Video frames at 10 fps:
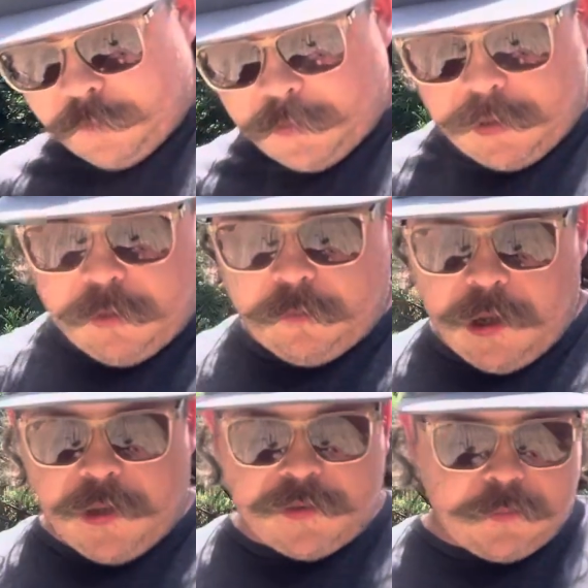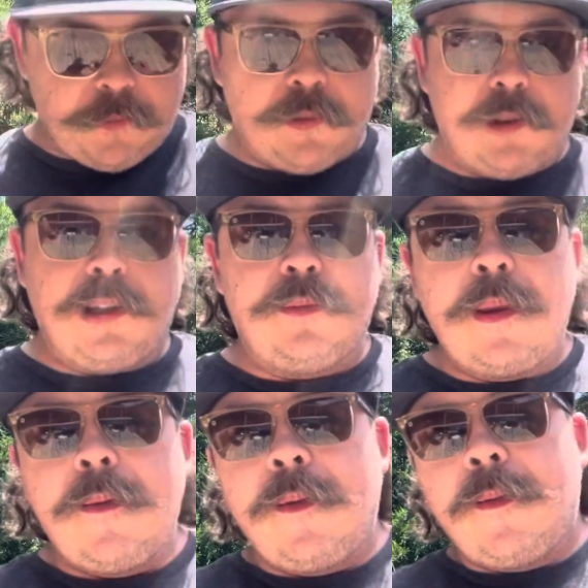Ryan some more love.
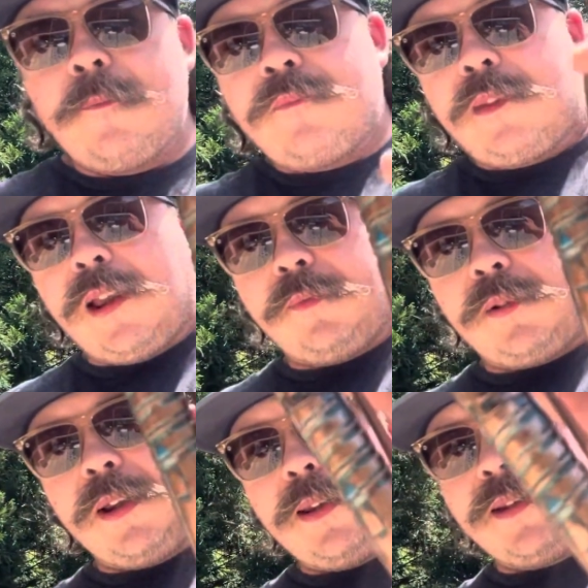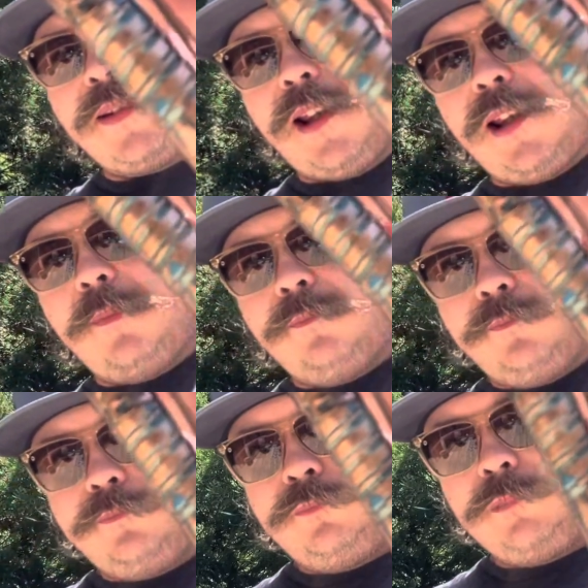I've got that same
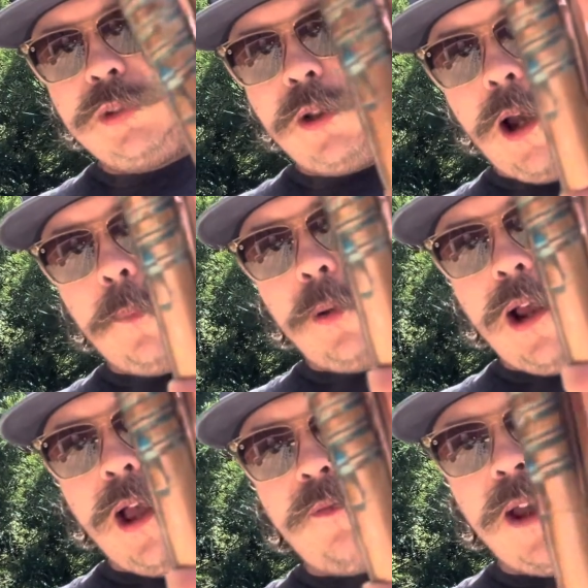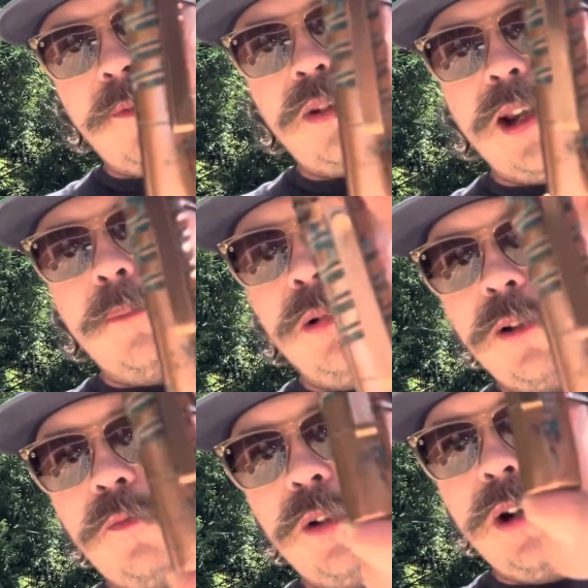copper i5T. I'm
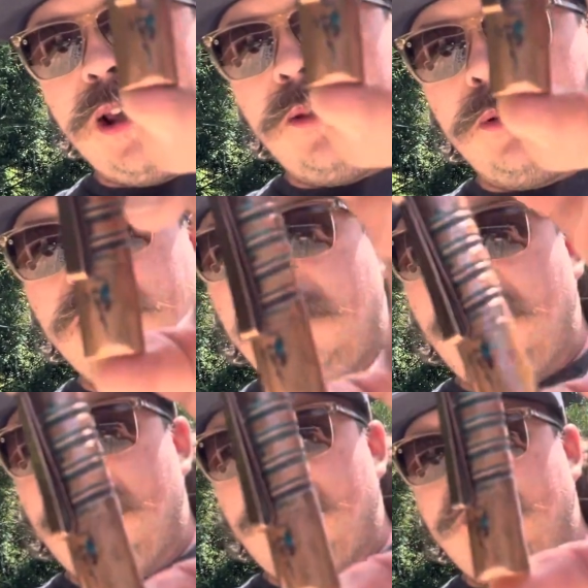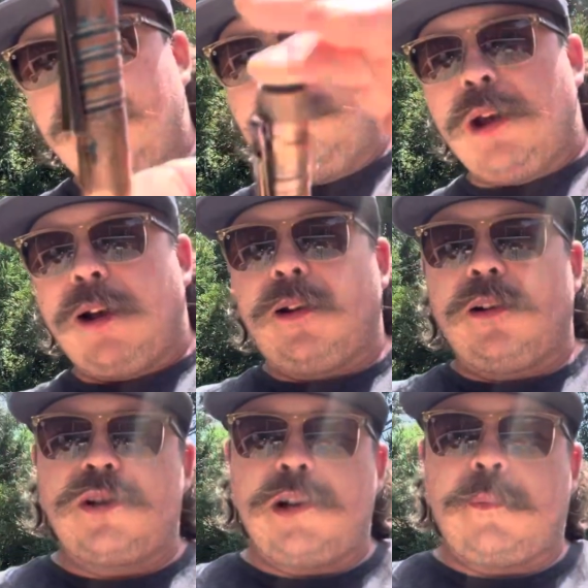looking for another one that I'm not
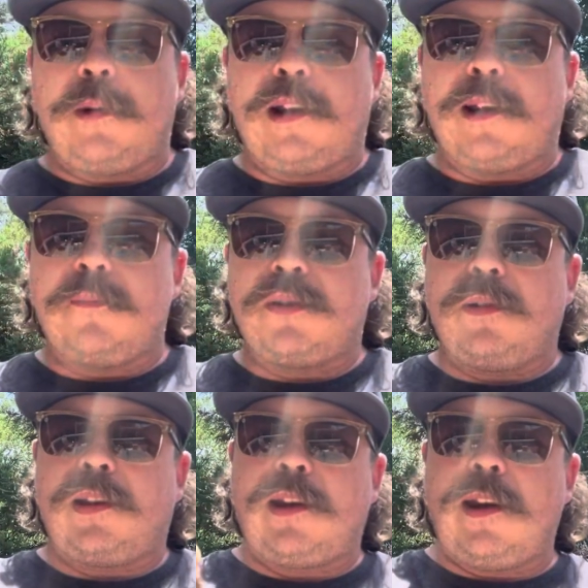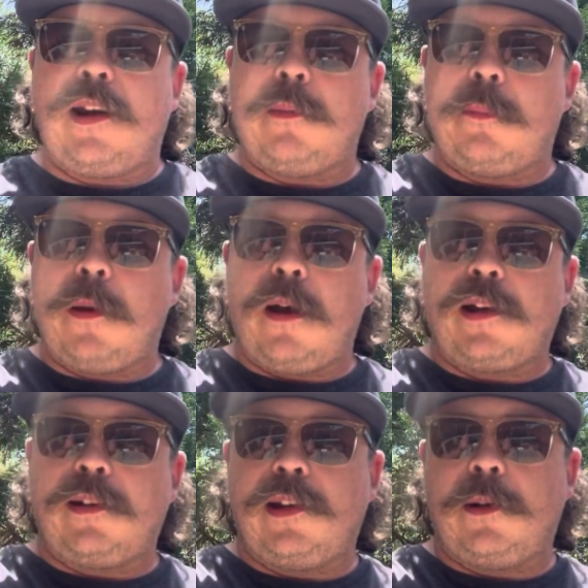gonna shipwreck. I'm just gonna carry it in my
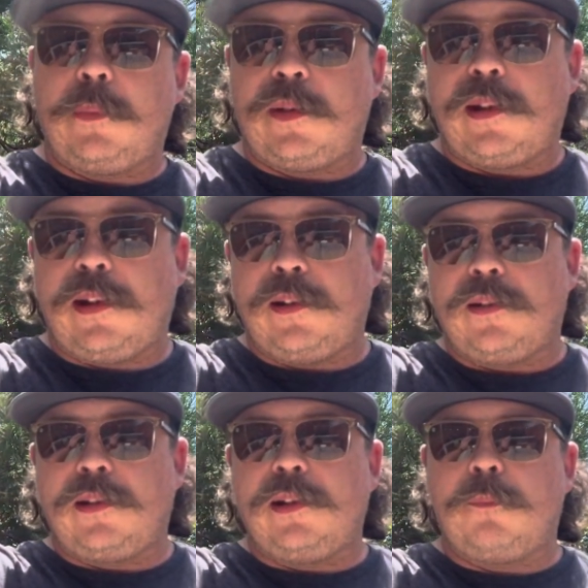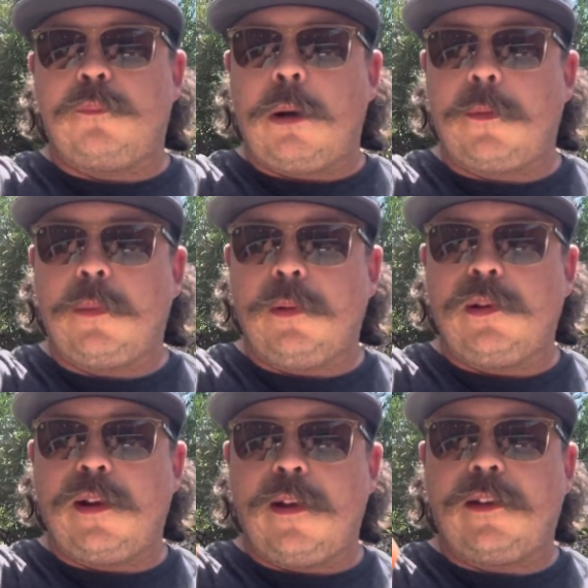pocket and let it patina and get purple
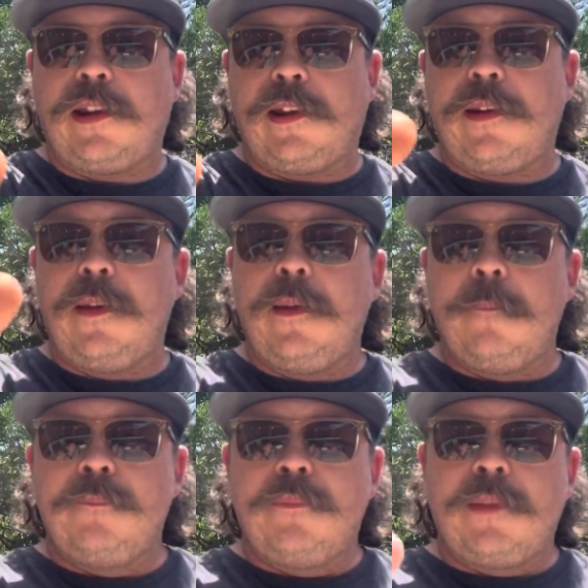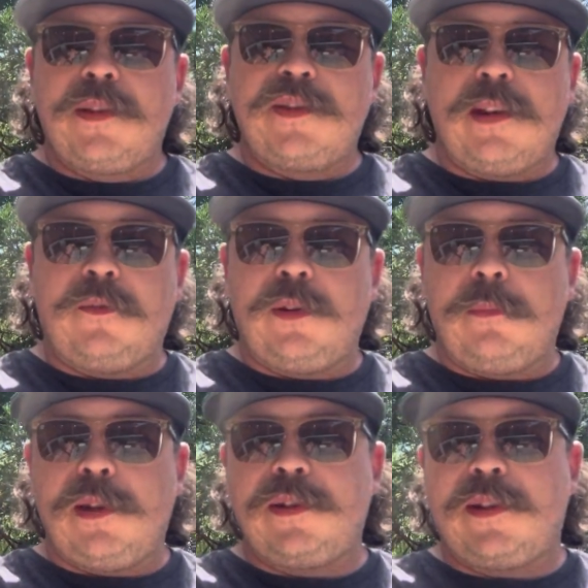and all that. So if
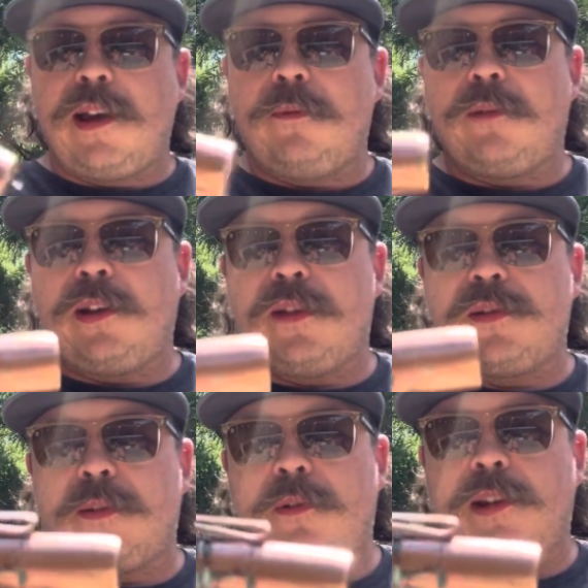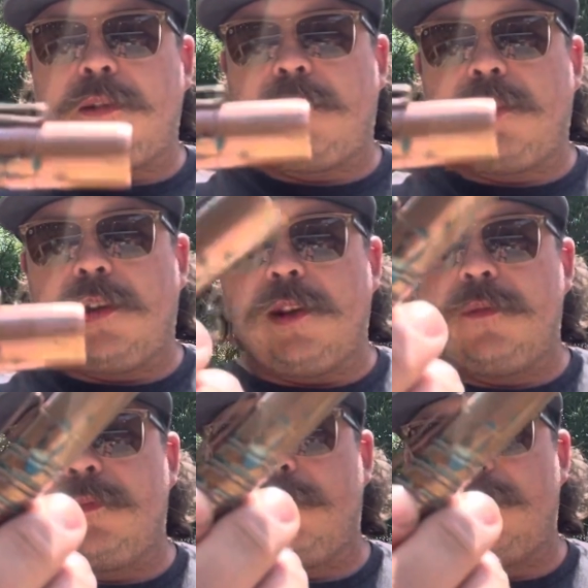anybody's got one of those they want to get rid of,
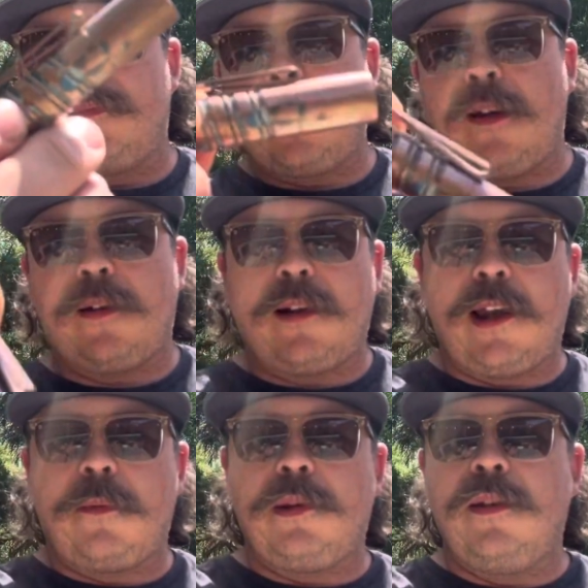holler at me.